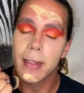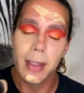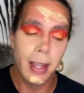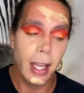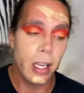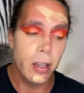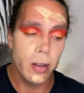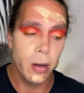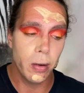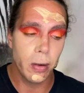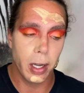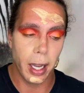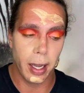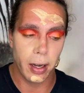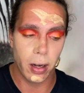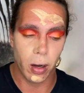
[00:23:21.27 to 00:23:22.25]
Then you don't
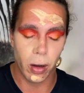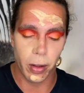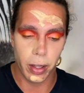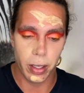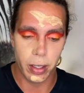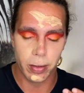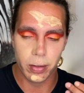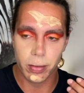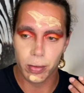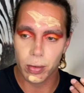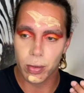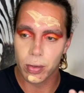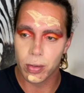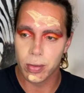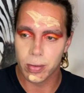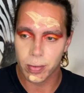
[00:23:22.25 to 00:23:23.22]
get all the
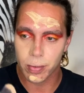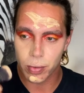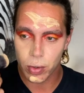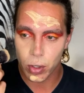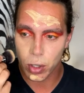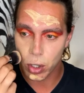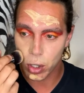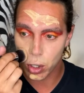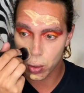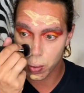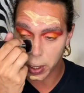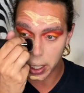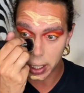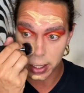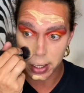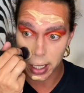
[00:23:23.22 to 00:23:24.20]

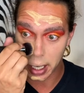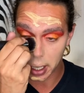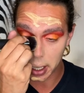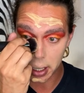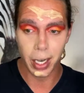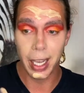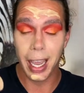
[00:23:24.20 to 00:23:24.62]
streaks in it.